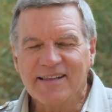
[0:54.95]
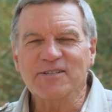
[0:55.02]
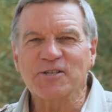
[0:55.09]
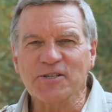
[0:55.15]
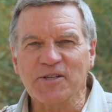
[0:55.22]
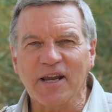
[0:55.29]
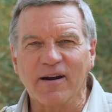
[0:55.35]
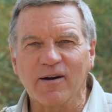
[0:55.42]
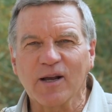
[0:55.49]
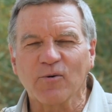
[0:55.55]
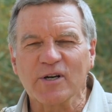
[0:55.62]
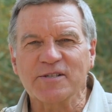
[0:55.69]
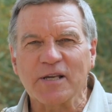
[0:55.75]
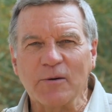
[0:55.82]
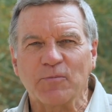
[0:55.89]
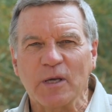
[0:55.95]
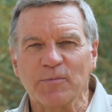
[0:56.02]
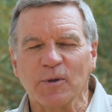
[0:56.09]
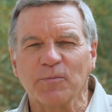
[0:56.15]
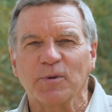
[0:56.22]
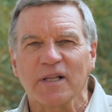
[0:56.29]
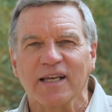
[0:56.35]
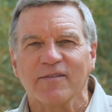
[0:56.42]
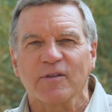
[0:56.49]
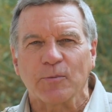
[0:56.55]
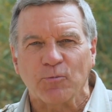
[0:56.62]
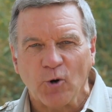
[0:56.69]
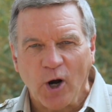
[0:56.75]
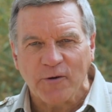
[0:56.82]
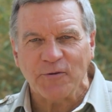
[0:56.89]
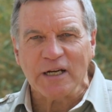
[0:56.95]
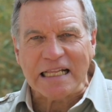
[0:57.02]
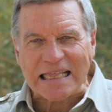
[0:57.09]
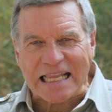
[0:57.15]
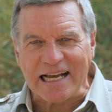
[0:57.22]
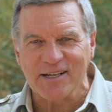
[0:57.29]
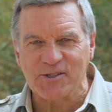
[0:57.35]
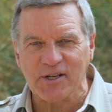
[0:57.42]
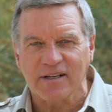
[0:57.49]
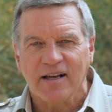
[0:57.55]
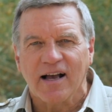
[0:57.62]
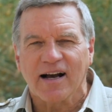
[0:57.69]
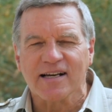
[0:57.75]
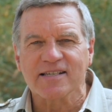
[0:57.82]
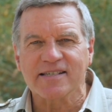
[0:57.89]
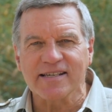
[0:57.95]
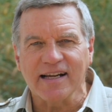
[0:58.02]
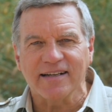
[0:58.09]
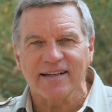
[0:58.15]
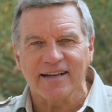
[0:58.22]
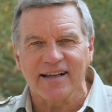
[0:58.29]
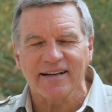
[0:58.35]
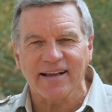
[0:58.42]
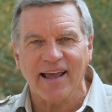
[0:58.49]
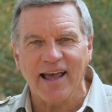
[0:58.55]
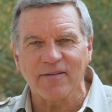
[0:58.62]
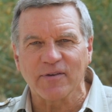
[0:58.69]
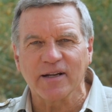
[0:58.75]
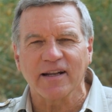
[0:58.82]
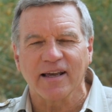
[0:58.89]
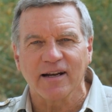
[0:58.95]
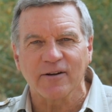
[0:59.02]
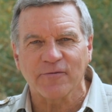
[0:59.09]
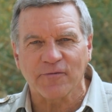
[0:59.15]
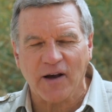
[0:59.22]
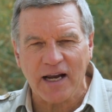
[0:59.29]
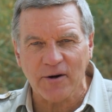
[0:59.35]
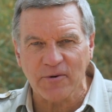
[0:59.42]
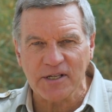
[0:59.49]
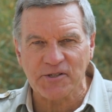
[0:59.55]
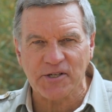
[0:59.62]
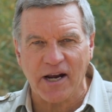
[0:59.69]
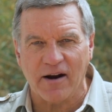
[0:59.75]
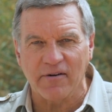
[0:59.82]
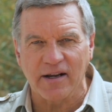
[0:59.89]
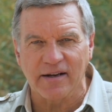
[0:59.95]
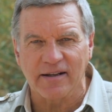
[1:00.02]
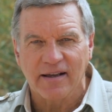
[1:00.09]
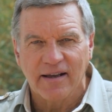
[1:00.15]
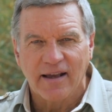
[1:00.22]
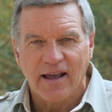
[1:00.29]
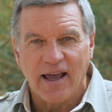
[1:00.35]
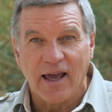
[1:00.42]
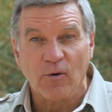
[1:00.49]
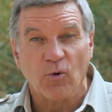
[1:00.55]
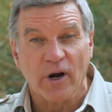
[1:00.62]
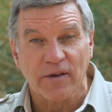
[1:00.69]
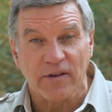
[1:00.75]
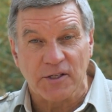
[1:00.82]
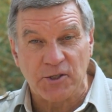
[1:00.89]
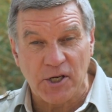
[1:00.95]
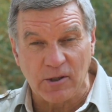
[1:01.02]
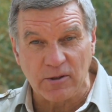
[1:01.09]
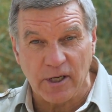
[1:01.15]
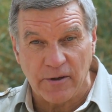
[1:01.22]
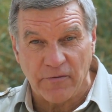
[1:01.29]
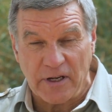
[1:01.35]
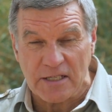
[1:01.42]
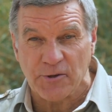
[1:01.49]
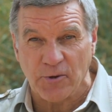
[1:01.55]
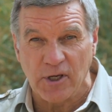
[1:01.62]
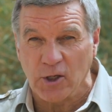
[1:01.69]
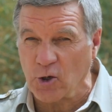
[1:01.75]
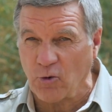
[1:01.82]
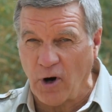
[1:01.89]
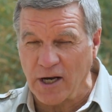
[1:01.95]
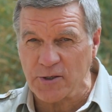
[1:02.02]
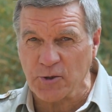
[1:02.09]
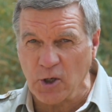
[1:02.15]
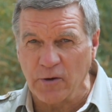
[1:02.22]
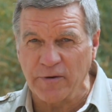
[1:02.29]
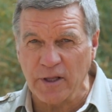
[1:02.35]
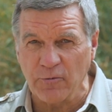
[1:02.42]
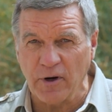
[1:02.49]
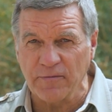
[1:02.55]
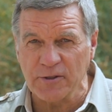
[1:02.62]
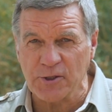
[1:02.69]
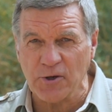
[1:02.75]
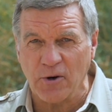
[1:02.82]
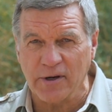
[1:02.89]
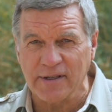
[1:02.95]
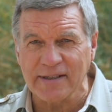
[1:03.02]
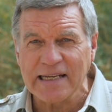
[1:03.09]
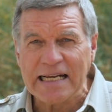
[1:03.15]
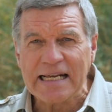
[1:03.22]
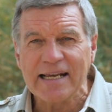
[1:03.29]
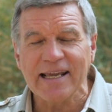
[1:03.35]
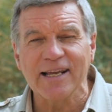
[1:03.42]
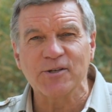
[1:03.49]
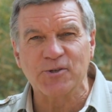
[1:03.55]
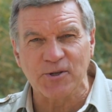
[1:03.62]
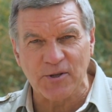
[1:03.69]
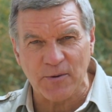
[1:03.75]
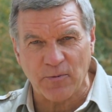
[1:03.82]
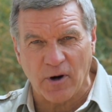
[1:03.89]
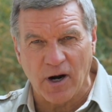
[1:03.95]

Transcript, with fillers: This is the area where some people believe the prophet Elijah ascended into heaven in a fiery chariot and where the children of Israel crossed over the River Jordan into the